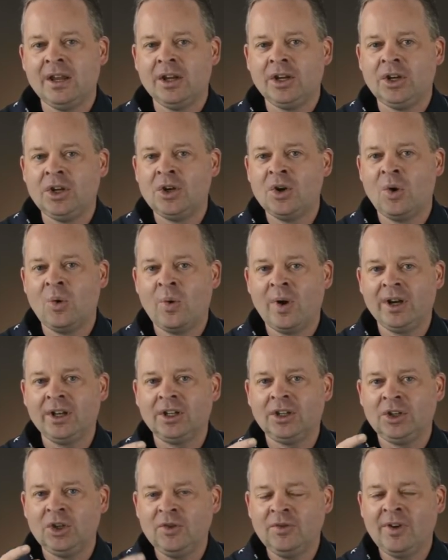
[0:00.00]
you know
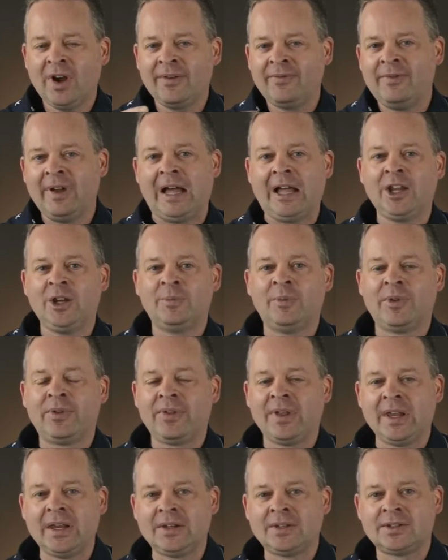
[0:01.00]
what, you've got valuable
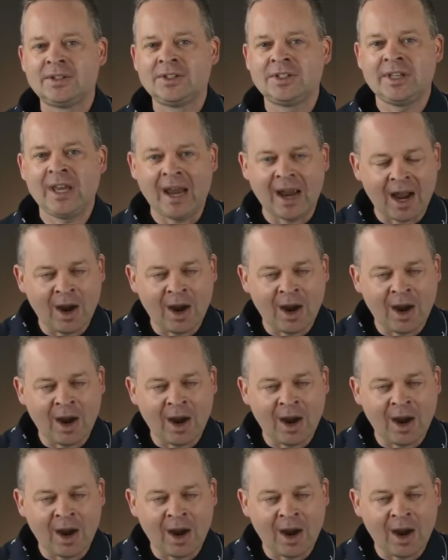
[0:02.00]
things to say.